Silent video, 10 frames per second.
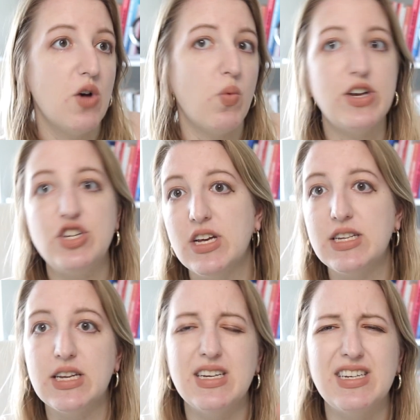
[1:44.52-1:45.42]

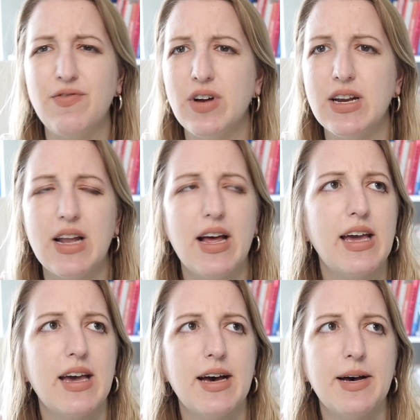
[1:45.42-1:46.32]
widgets and different
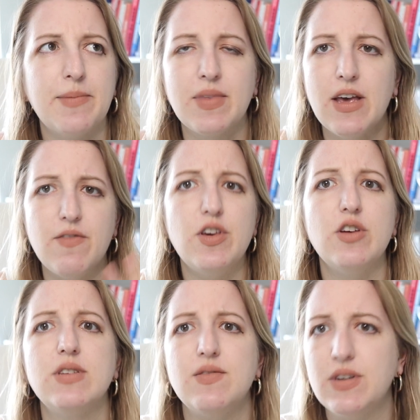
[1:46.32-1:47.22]
like um,
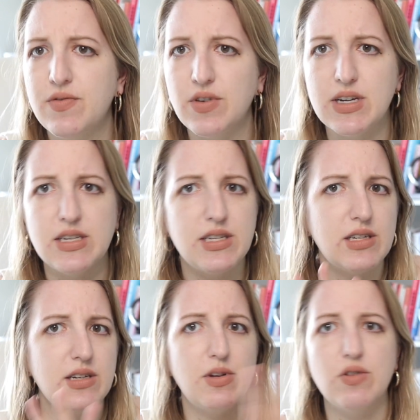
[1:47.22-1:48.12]
views of different
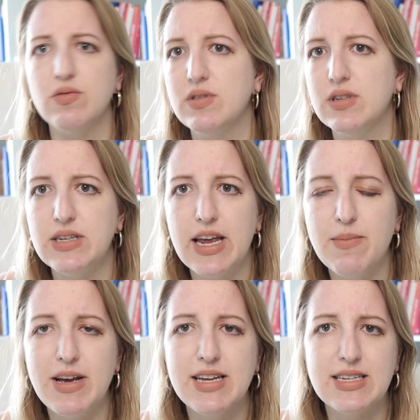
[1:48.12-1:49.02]
you know
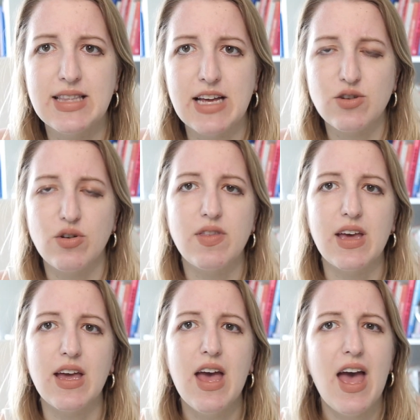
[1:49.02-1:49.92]
databases and that sort of
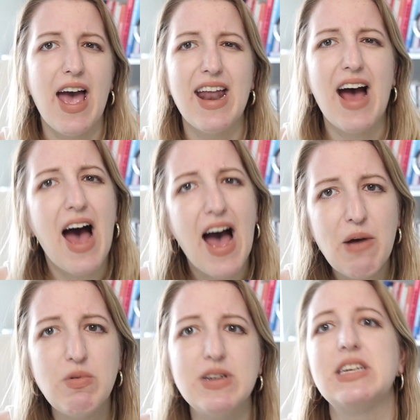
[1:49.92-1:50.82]
thing. And
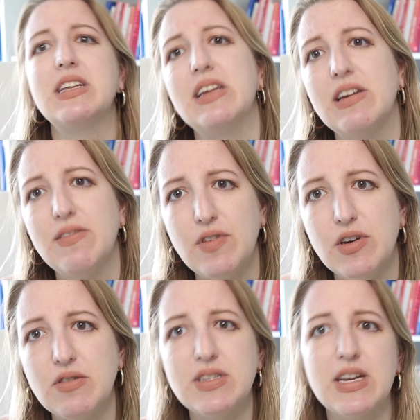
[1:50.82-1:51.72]
I was getting
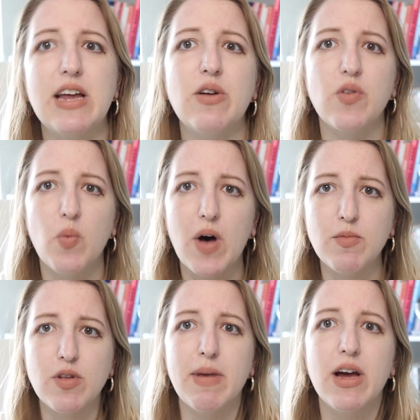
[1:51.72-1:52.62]
confused and overwhelmed
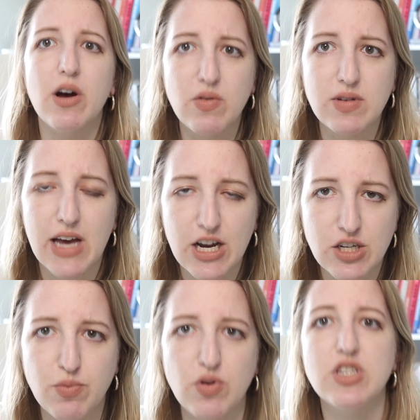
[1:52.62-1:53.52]
with my own
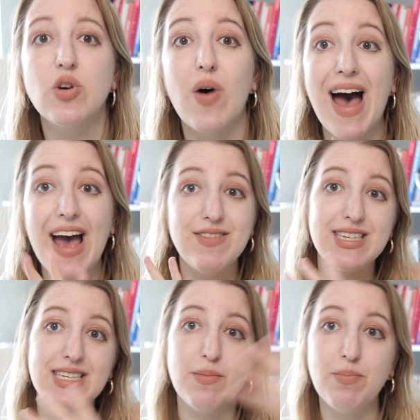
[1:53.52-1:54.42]
dashboard. So I've
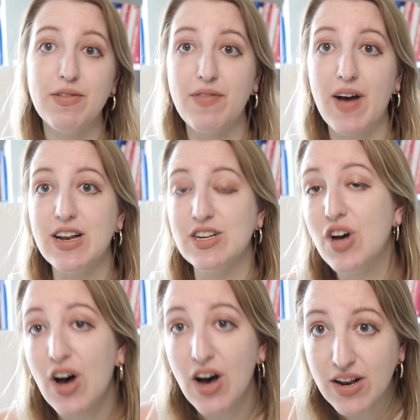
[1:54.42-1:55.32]
simplified a
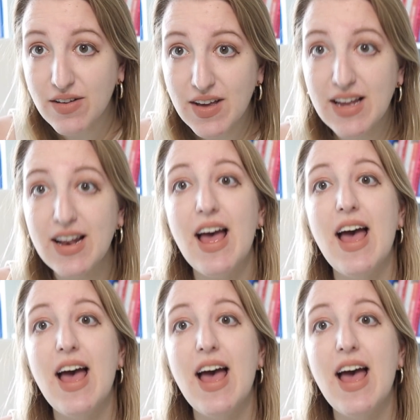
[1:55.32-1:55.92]
ton of it